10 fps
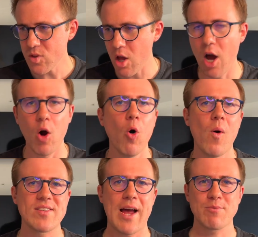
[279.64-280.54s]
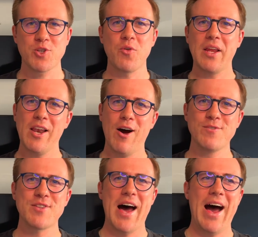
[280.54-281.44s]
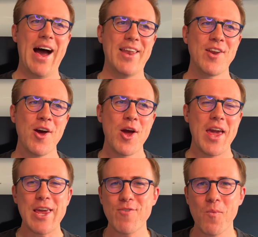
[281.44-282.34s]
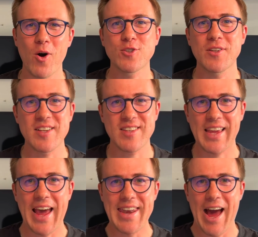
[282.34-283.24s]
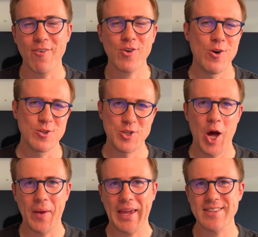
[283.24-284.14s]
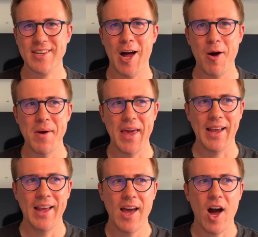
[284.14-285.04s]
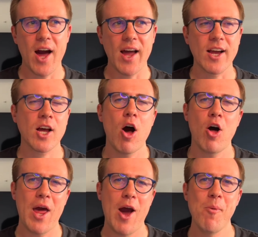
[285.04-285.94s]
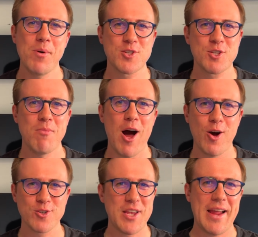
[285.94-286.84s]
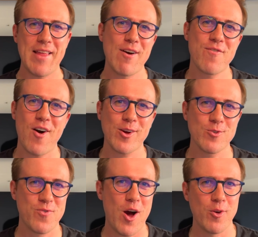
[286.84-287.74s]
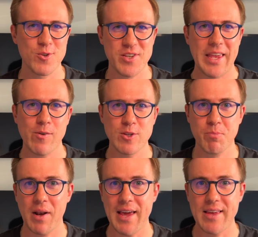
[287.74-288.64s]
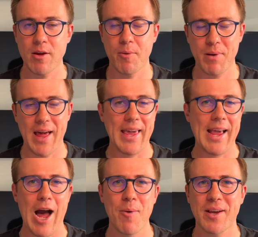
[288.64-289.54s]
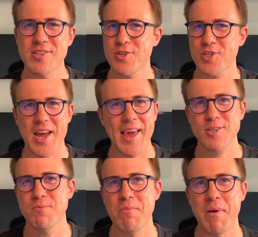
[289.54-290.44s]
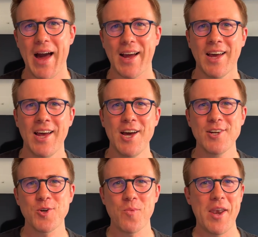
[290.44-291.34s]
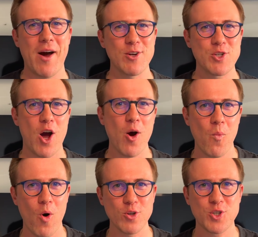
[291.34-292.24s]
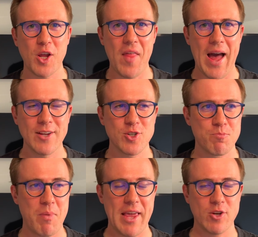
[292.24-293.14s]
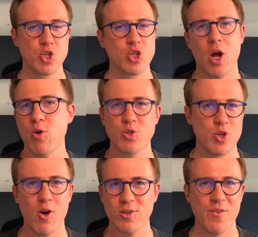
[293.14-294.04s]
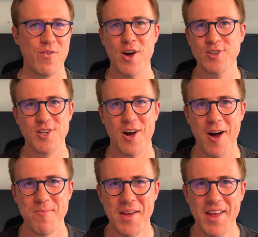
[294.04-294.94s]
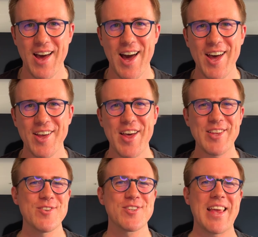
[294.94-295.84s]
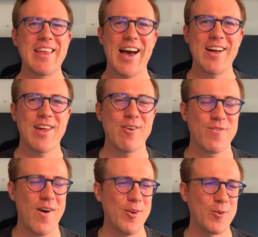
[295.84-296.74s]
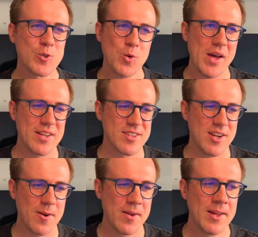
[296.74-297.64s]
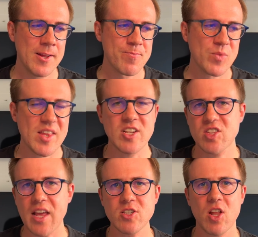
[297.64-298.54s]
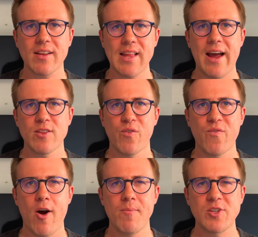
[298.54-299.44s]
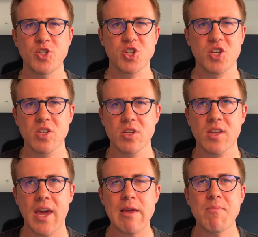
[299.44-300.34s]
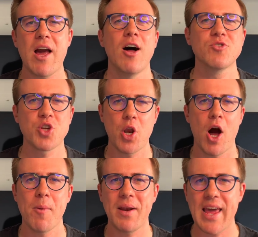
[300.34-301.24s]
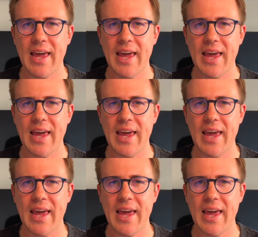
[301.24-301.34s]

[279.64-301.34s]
I always absolutely loved that. And even watching this again now, of course, knowing it's coming, I can't help but smile seeing that final sequence playing out, because it just takes me back to when I was young watching that and just being so shocked the first time that you see that final twist. So there's things like that in the film that just keep me undeniably